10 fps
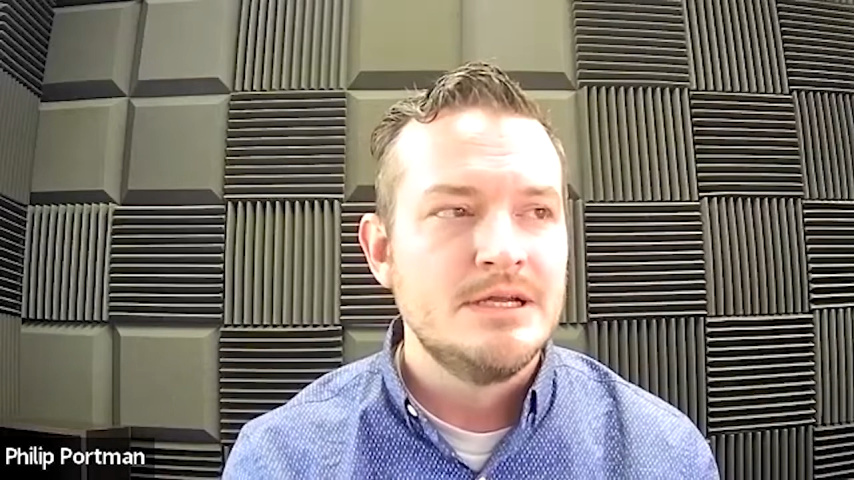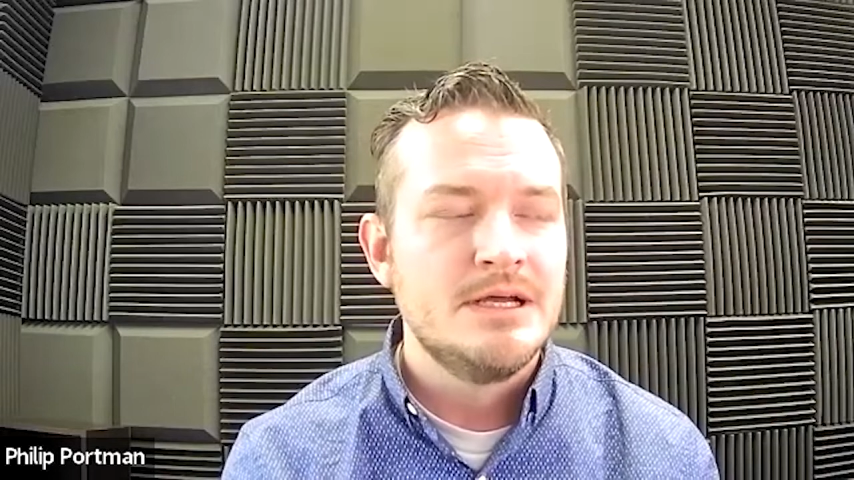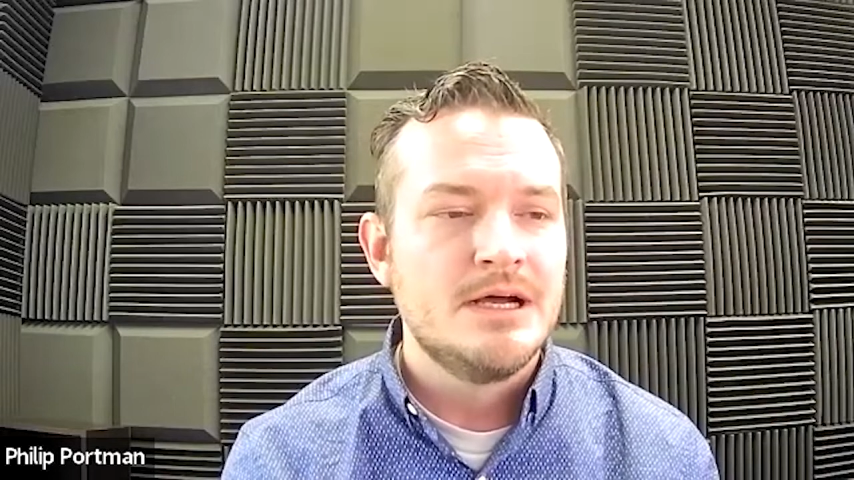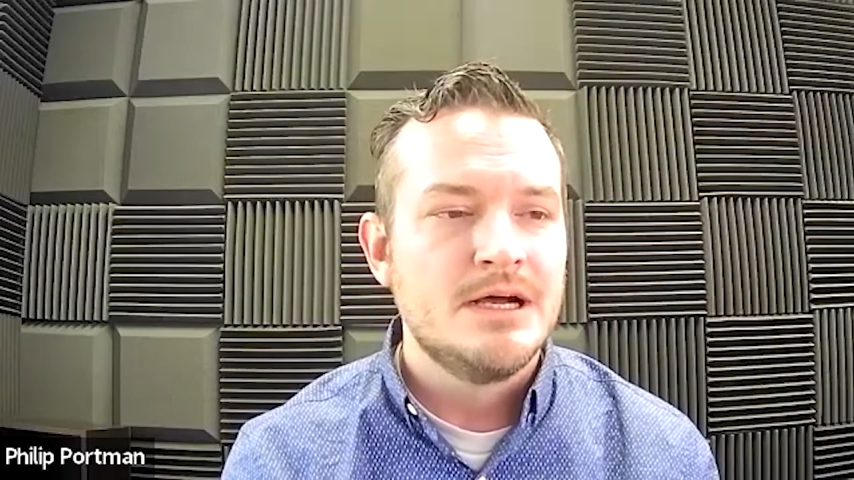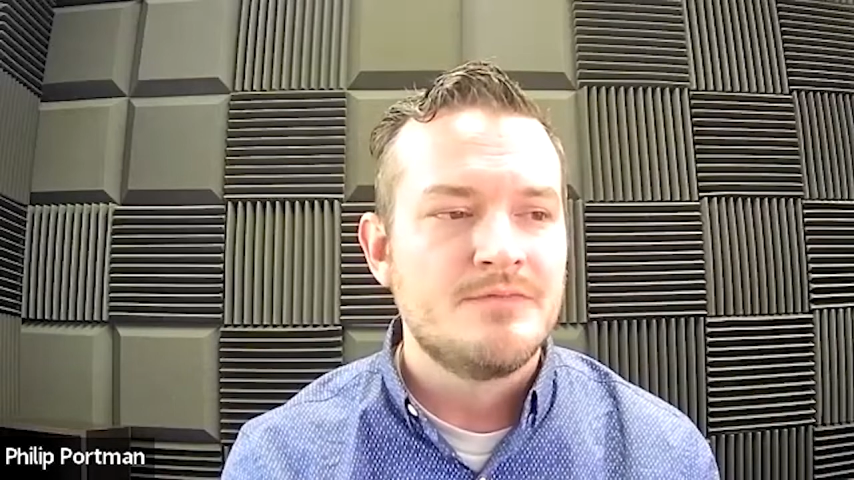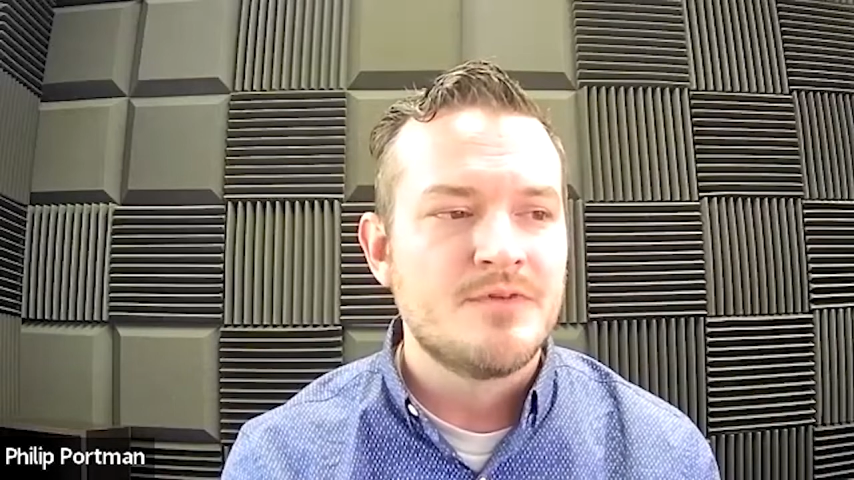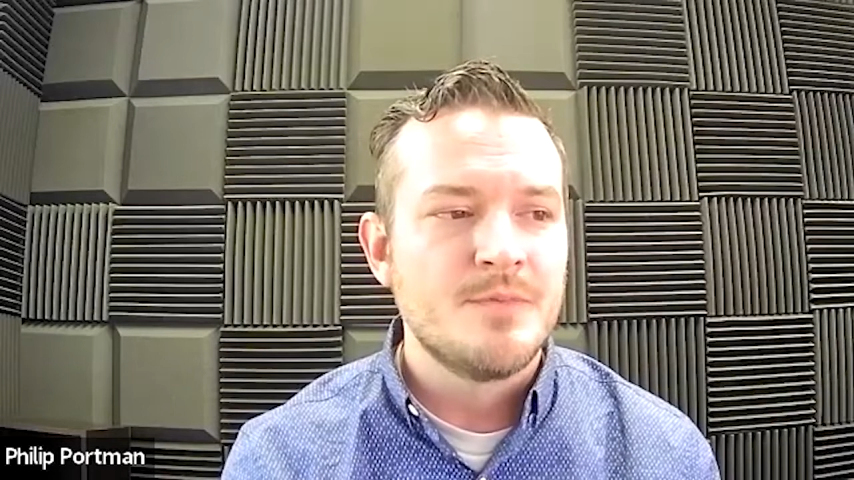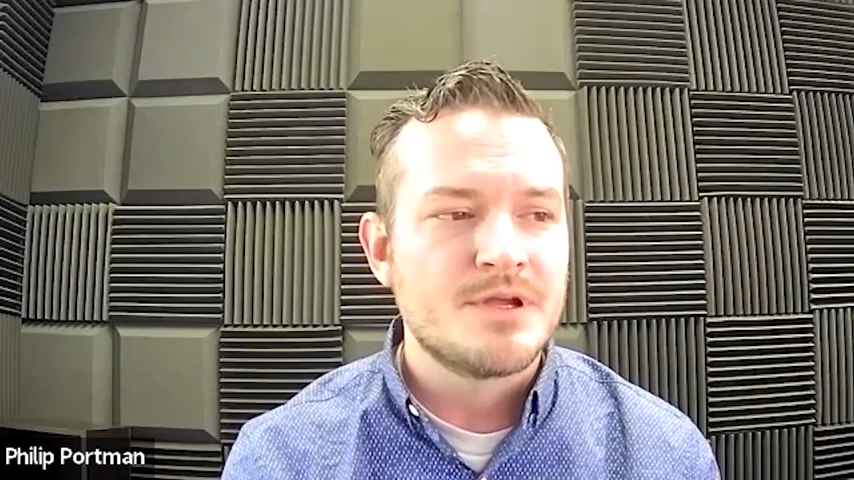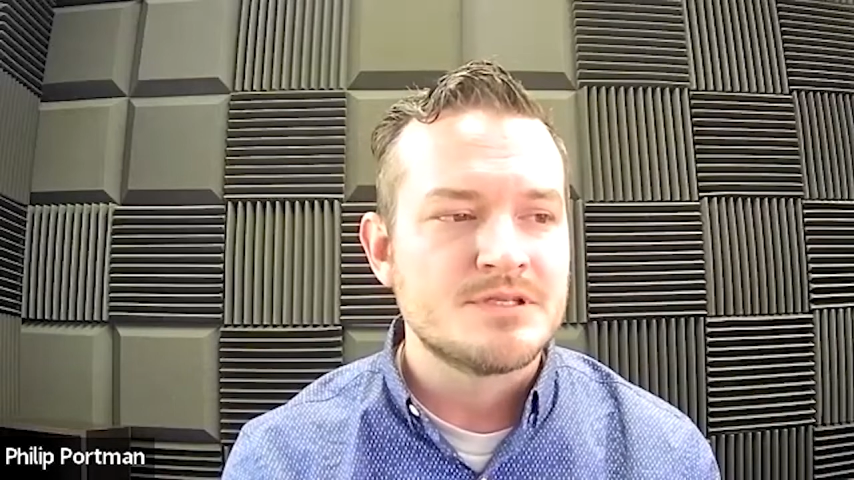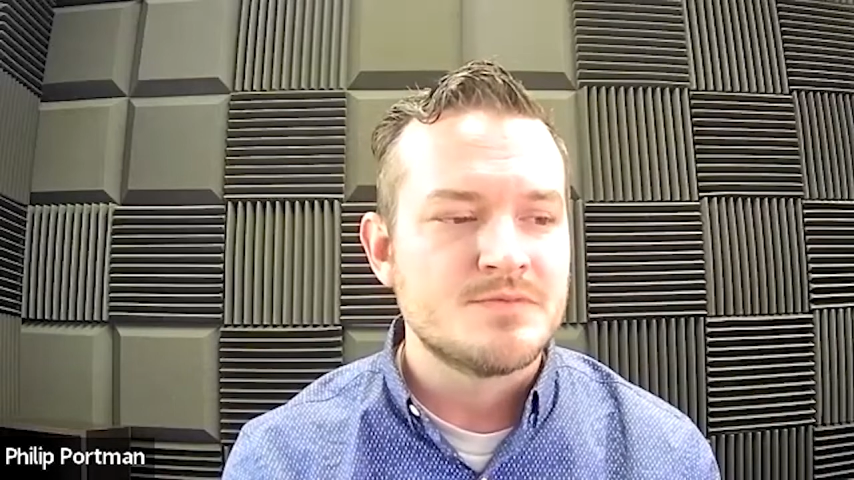from
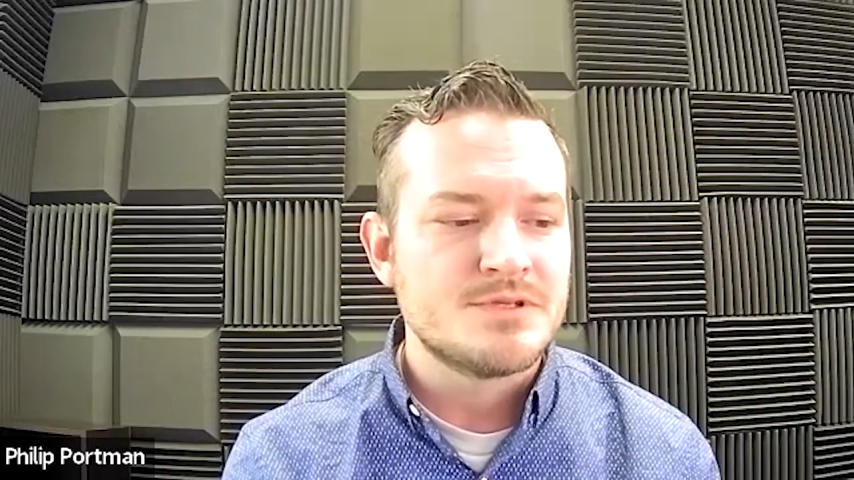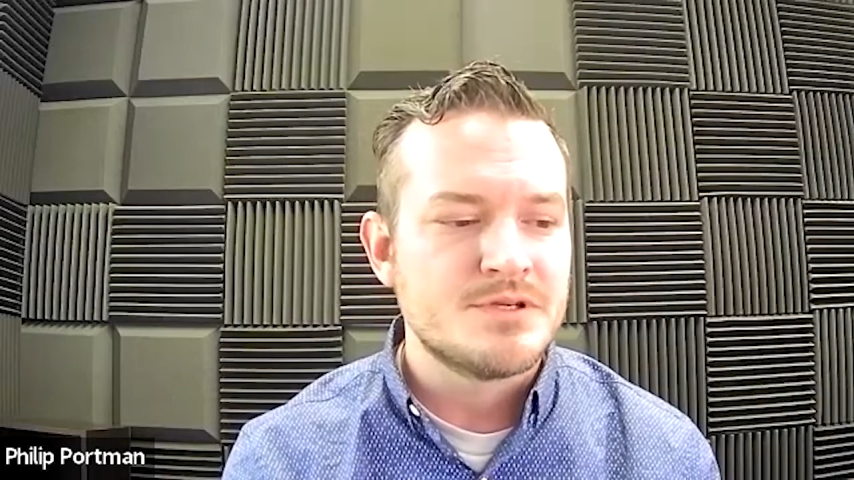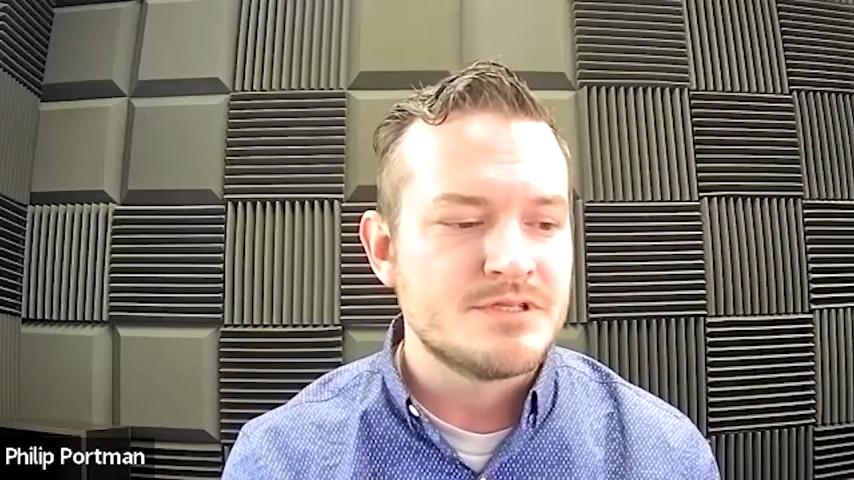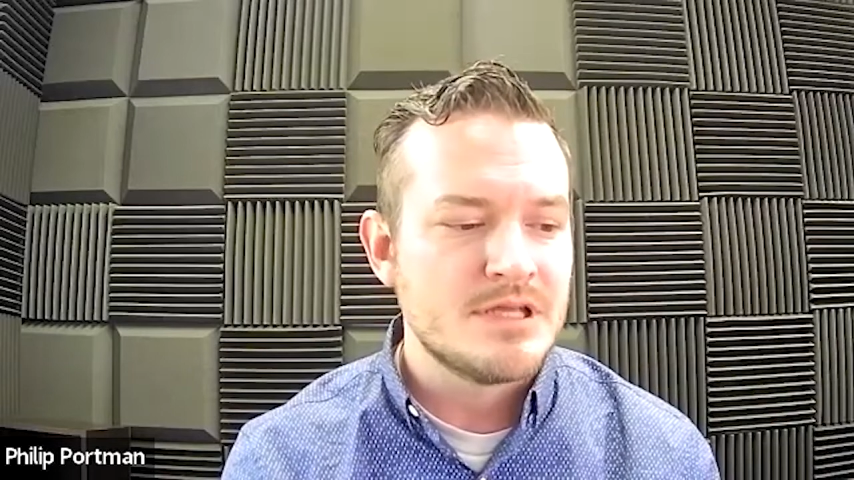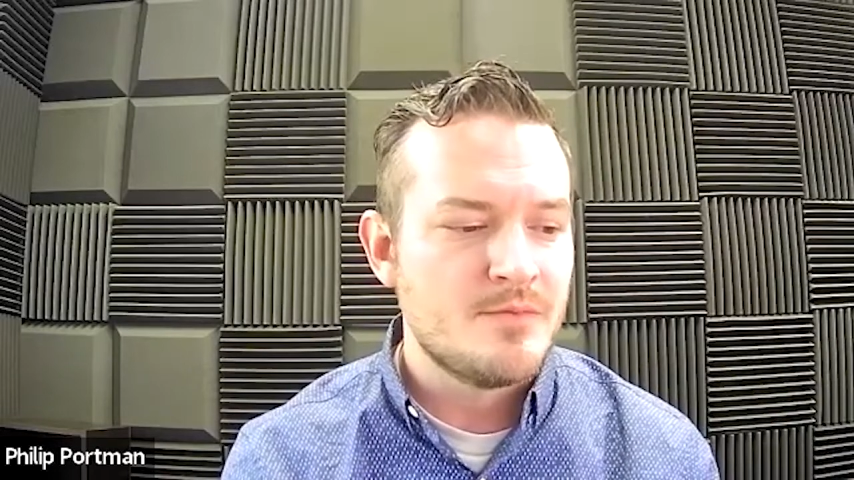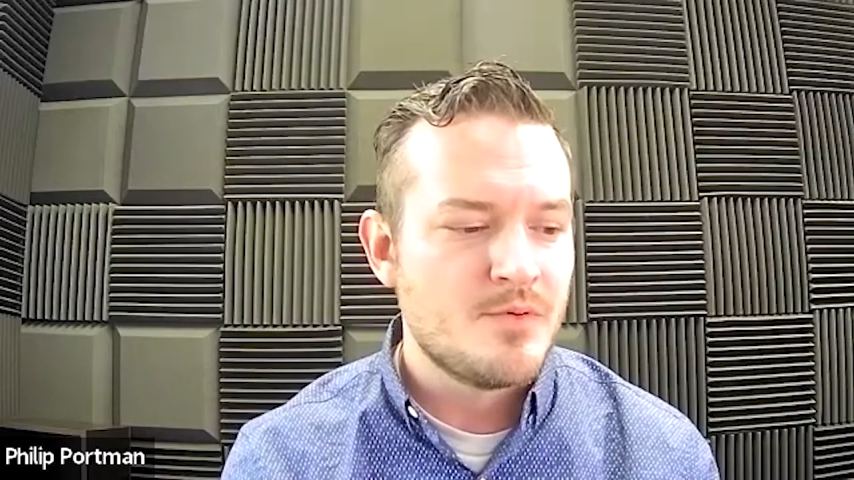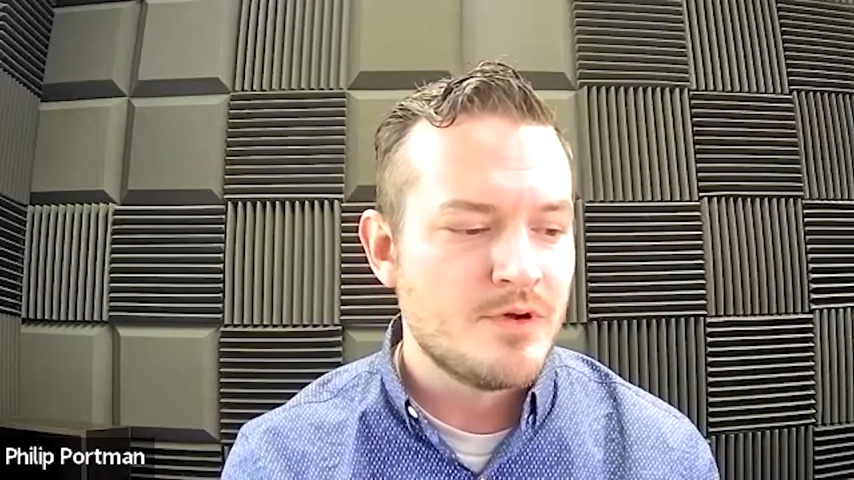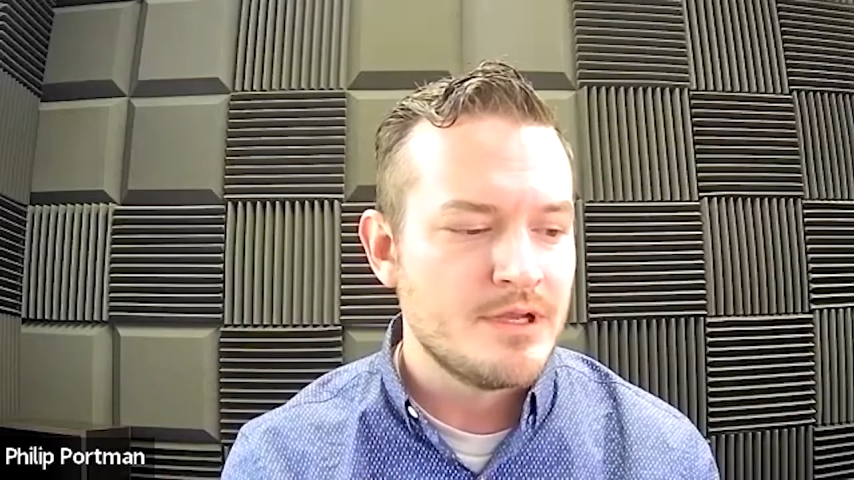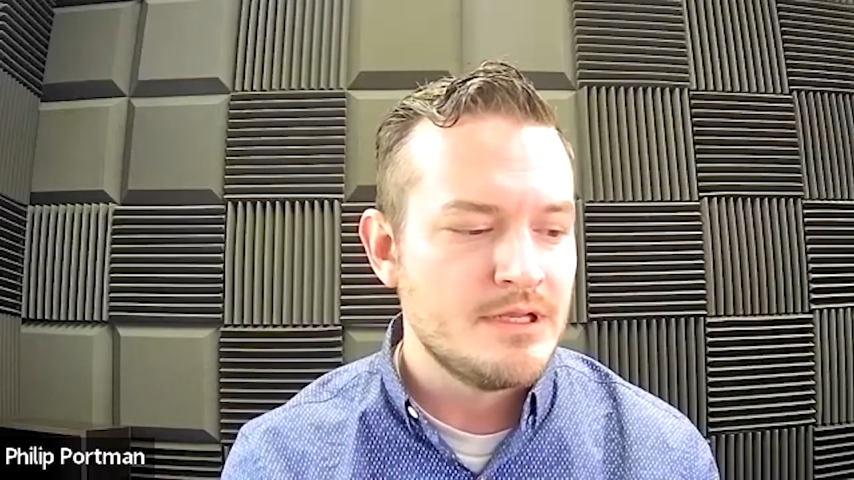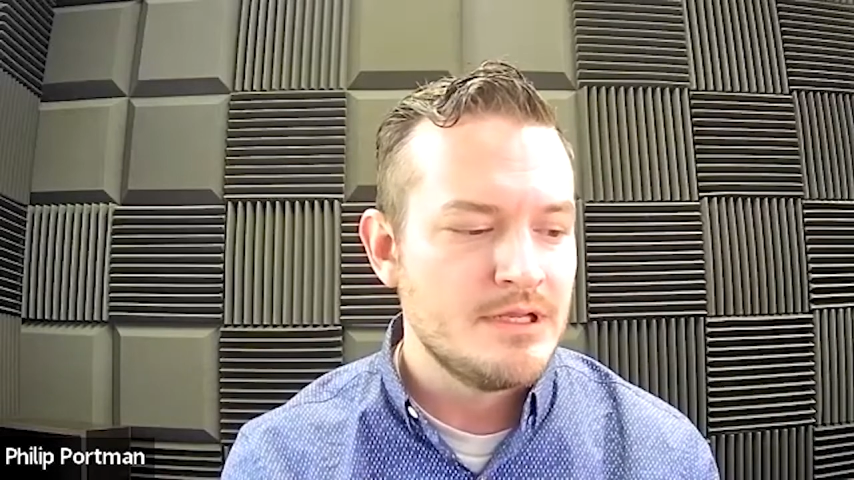the customer service
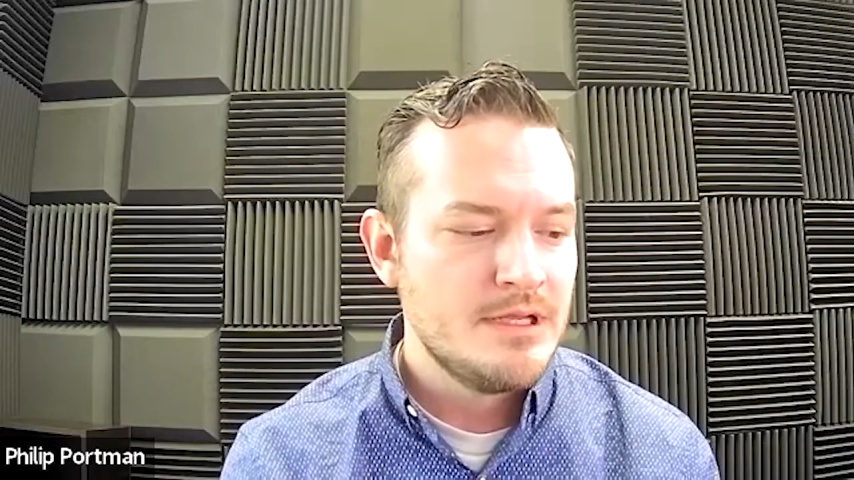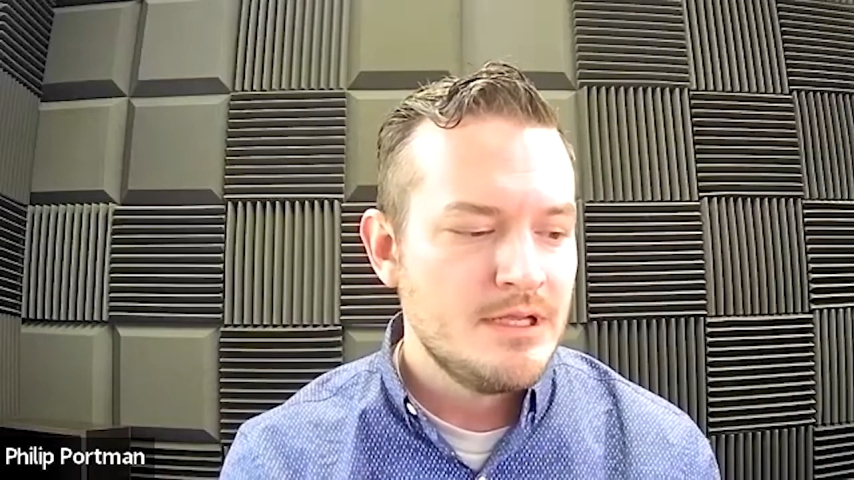standpoint.